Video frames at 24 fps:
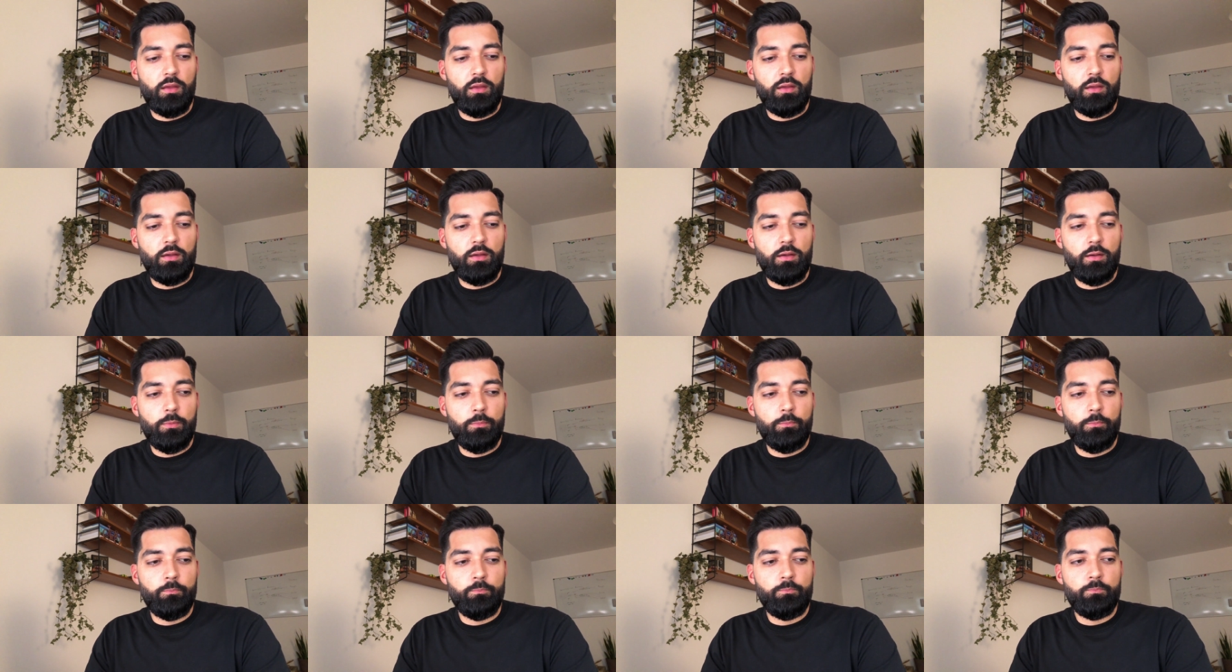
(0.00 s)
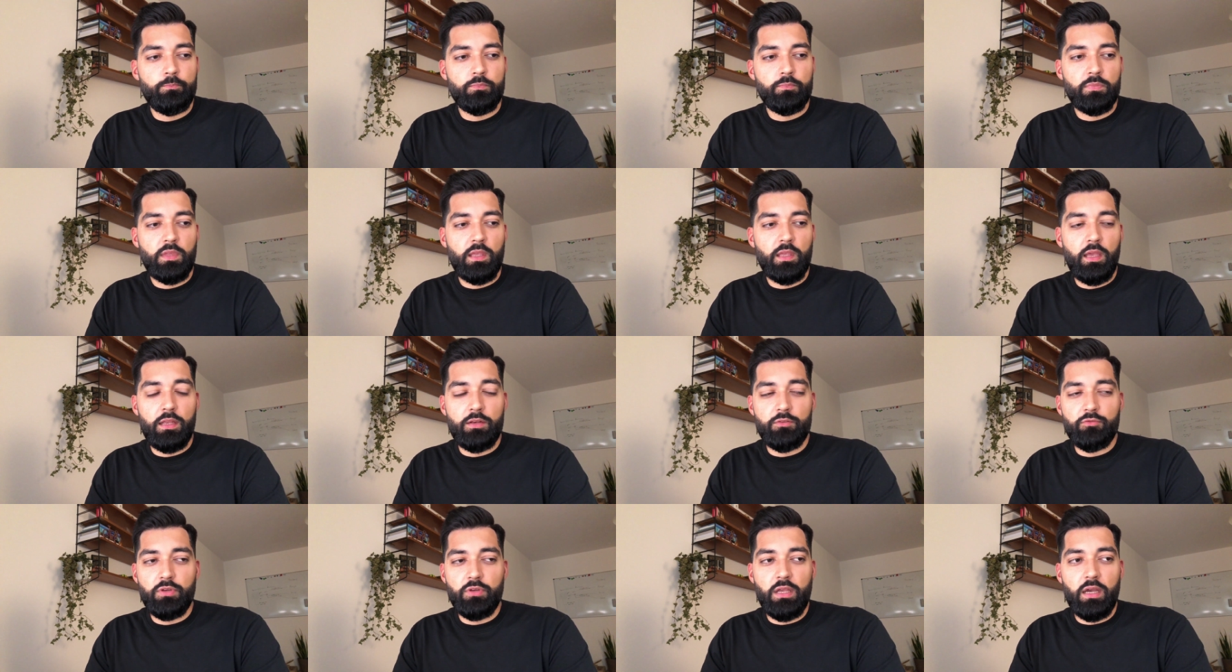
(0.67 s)
um,
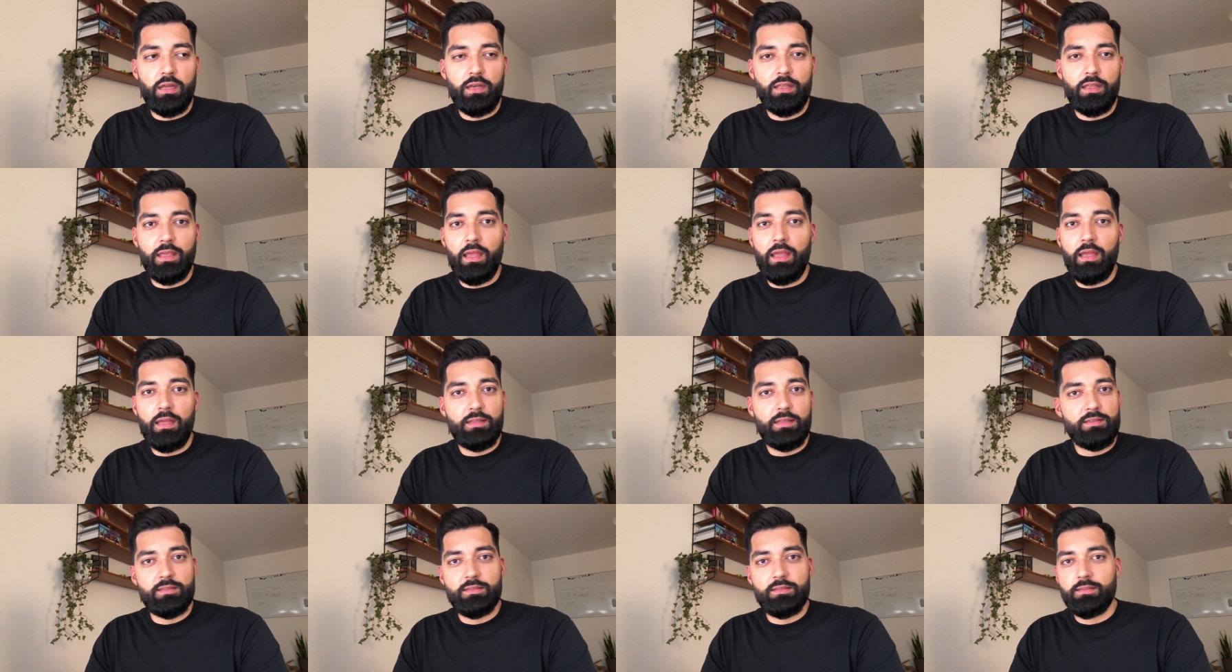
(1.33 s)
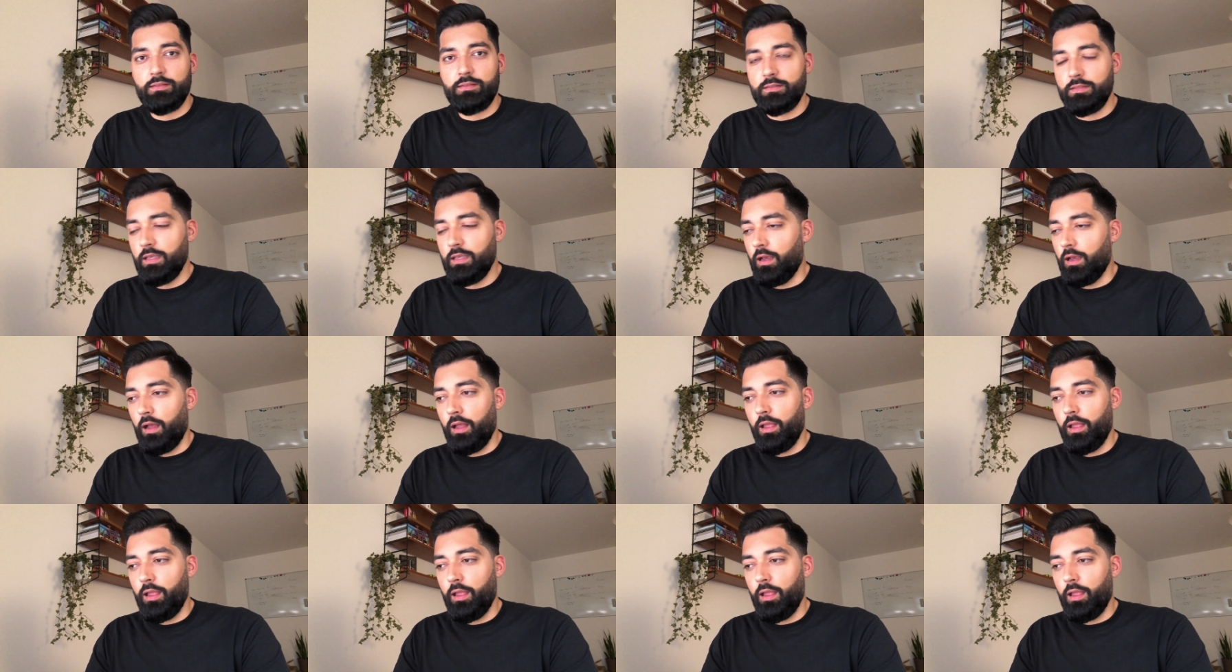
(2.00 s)
and regarding ads, yeah,